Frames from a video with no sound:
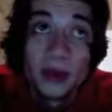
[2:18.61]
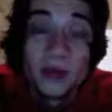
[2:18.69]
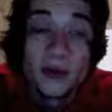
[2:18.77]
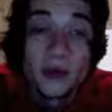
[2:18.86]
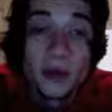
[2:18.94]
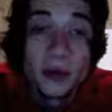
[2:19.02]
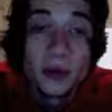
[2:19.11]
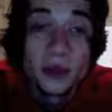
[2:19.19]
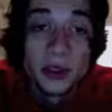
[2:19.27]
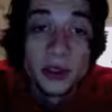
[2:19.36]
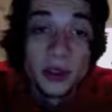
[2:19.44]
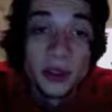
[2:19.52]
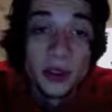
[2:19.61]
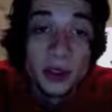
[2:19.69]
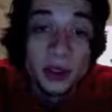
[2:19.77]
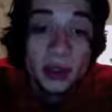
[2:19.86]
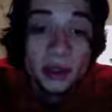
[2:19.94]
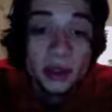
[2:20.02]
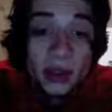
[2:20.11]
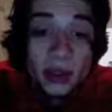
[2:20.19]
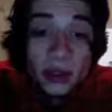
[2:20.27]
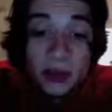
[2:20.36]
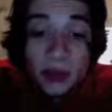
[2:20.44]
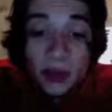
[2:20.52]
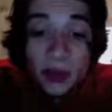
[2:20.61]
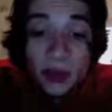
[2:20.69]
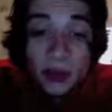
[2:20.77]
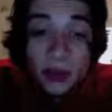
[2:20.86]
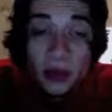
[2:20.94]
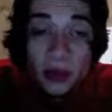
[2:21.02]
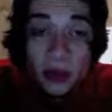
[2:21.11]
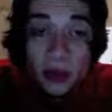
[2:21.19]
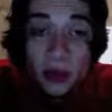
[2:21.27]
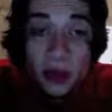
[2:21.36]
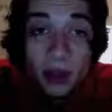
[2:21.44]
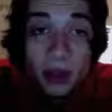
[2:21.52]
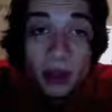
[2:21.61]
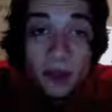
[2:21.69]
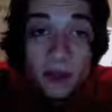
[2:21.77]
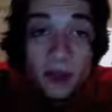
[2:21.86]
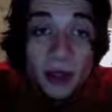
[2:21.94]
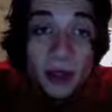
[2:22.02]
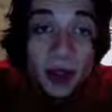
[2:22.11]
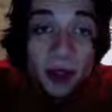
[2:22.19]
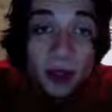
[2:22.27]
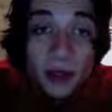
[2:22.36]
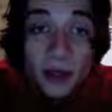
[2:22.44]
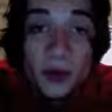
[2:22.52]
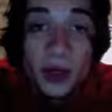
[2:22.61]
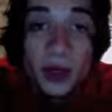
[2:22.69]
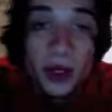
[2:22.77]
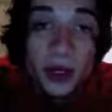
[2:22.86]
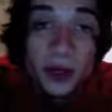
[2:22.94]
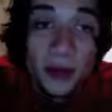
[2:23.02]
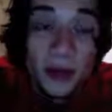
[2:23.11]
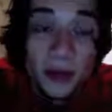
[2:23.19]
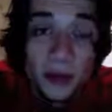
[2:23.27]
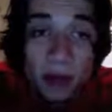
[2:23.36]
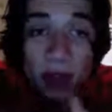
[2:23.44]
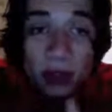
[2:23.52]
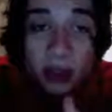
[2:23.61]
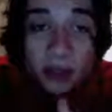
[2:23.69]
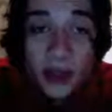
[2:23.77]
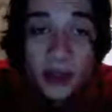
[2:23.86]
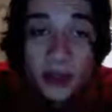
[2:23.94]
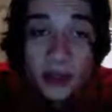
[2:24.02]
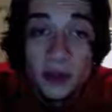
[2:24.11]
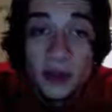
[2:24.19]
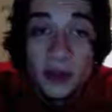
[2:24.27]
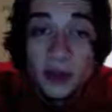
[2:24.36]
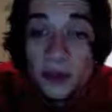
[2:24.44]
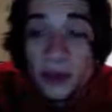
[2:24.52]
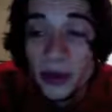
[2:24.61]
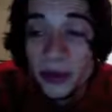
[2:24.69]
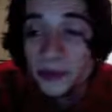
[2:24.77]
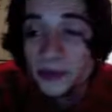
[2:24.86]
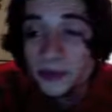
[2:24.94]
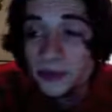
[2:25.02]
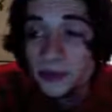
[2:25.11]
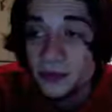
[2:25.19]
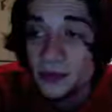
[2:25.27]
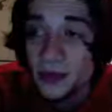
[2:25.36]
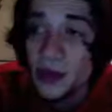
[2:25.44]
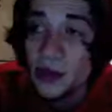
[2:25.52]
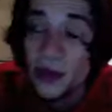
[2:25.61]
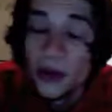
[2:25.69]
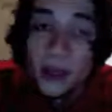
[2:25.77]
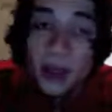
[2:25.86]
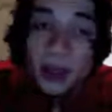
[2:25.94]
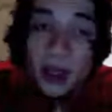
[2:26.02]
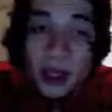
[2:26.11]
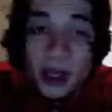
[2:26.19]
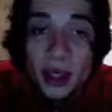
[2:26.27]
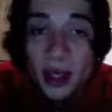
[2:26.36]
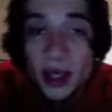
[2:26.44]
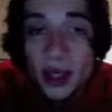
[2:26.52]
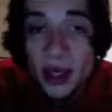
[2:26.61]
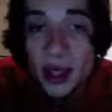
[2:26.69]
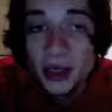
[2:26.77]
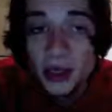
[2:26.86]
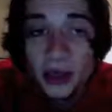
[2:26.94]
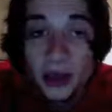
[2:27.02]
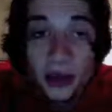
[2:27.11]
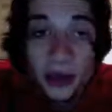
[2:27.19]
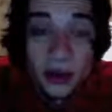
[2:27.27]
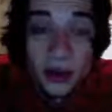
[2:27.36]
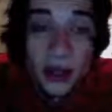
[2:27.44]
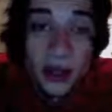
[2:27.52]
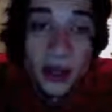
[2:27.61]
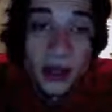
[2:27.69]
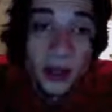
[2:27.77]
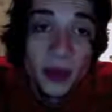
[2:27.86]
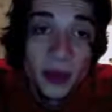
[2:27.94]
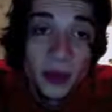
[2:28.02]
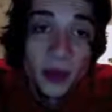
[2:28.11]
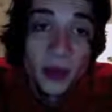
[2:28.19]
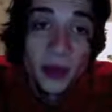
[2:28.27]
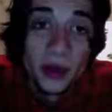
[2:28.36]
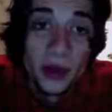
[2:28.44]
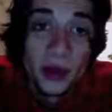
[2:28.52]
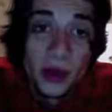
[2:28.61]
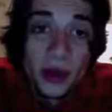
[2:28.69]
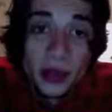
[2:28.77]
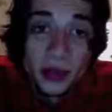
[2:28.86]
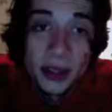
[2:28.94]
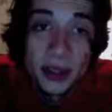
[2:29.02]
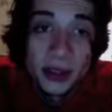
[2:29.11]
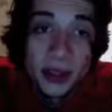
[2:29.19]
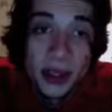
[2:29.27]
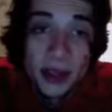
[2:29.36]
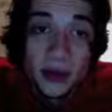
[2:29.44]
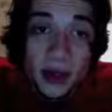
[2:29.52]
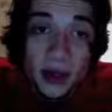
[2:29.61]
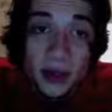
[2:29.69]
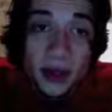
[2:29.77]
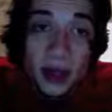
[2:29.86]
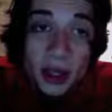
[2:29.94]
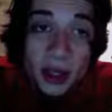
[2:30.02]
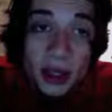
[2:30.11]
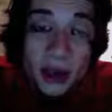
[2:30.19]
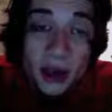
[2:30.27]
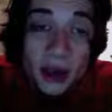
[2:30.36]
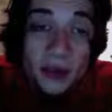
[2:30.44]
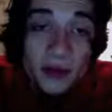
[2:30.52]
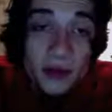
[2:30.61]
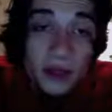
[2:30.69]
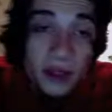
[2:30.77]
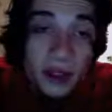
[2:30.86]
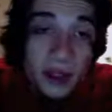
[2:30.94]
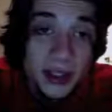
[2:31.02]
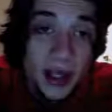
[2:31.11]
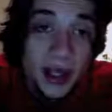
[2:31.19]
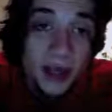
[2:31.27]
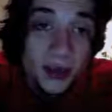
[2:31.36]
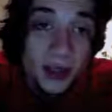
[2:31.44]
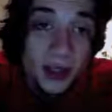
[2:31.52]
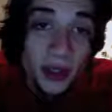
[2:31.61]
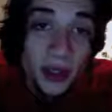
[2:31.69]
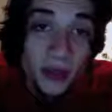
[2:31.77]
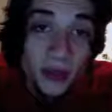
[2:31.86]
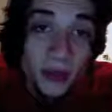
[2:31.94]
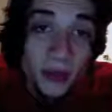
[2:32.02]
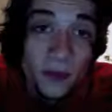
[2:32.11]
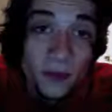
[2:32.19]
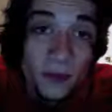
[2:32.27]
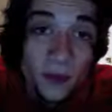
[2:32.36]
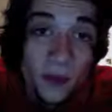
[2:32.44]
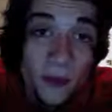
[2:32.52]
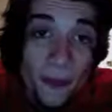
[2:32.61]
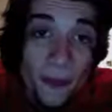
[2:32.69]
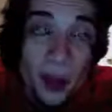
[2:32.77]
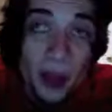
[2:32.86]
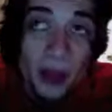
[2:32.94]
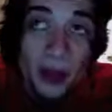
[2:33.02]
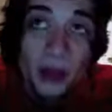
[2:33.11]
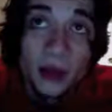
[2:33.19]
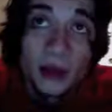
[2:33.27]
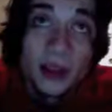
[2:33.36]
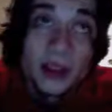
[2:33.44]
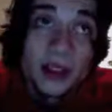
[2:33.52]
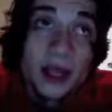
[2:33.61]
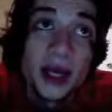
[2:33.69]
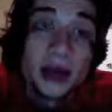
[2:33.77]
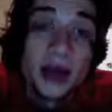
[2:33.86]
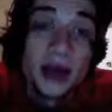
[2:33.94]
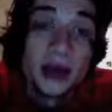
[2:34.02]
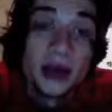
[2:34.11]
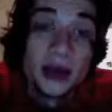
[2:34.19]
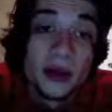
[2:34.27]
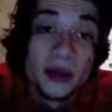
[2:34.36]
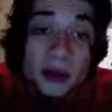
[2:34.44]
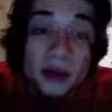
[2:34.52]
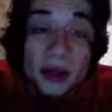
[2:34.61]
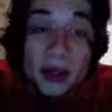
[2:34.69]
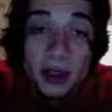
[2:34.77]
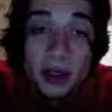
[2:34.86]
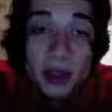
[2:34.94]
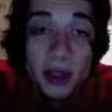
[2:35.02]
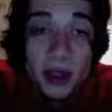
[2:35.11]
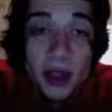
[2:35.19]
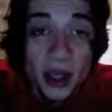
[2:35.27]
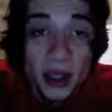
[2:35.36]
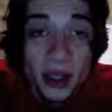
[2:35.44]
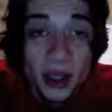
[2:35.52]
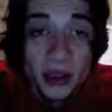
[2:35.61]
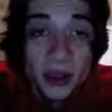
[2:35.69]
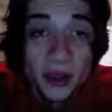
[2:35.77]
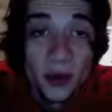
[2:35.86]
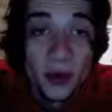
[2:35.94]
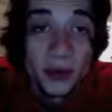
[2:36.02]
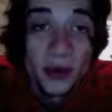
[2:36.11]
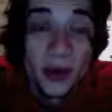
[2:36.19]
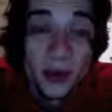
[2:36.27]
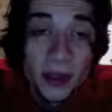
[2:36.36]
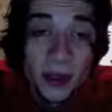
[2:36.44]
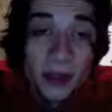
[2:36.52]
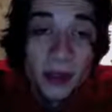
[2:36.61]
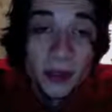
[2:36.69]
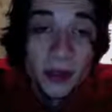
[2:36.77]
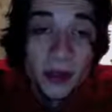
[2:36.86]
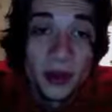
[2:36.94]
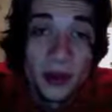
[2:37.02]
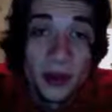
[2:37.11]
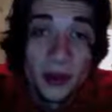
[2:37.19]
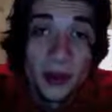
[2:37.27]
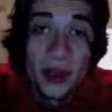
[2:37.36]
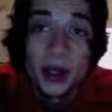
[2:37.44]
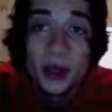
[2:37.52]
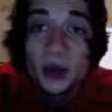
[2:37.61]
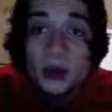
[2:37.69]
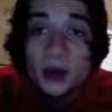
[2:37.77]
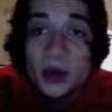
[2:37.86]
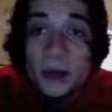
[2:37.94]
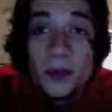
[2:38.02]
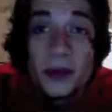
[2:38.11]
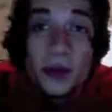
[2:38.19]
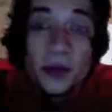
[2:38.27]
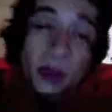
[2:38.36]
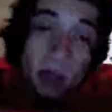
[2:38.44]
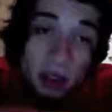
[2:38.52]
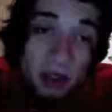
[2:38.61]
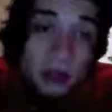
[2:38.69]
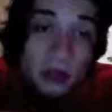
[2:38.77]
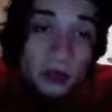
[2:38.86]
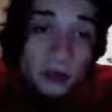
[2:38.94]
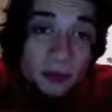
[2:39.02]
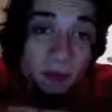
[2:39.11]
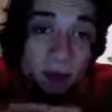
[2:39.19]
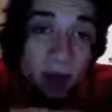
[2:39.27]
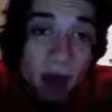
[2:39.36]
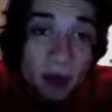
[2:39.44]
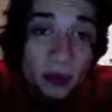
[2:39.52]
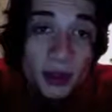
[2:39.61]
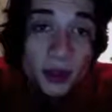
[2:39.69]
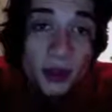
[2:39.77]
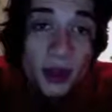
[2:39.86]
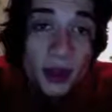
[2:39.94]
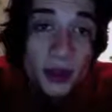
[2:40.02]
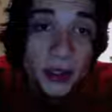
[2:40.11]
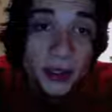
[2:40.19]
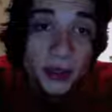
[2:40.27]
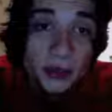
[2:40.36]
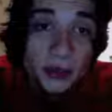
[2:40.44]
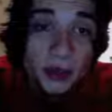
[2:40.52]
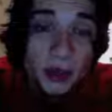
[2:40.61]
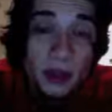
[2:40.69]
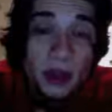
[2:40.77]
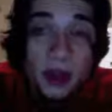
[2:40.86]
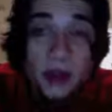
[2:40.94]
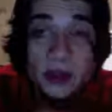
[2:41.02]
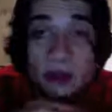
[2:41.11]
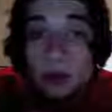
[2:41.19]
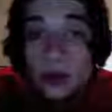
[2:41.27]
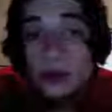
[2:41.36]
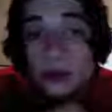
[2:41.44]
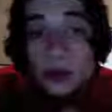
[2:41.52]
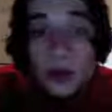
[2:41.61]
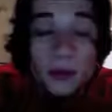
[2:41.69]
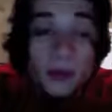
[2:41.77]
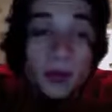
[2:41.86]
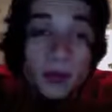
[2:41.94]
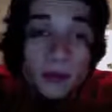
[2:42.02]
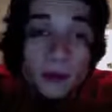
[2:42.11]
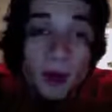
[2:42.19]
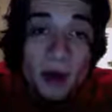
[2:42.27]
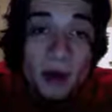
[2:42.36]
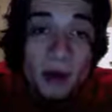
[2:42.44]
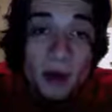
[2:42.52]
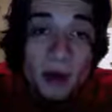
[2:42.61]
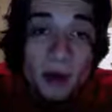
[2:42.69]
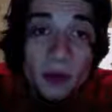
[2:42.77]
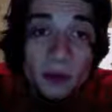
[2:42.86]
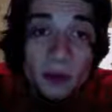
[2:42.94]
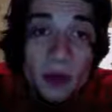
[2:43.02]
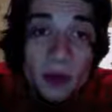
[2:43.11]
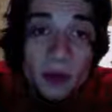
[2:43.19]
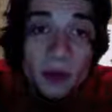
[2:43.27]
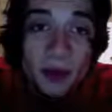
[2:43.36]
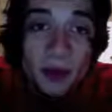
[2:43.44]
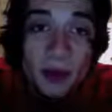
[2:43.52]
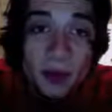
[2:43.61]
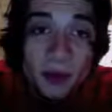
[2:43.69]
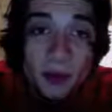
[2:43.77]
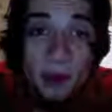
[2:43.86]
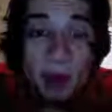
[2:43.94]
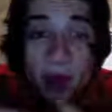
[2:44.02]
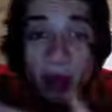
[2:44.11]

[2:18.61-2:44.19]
you know different potions and orgonite devices and whatnot and those are definitely the kind of people to be hitting up, those positive energy people. But you know what I mean? Like, it's not all a game anymore in the sense that you need, like, not everybody's trying to stack money anymore. I'm trying to stack that knowledge. I'm trying to get somewhere. I'm trying to be someone. You know what I mean? I grew up without tons of family around me, too. So, you know what I mean? I'm finding my real family right now.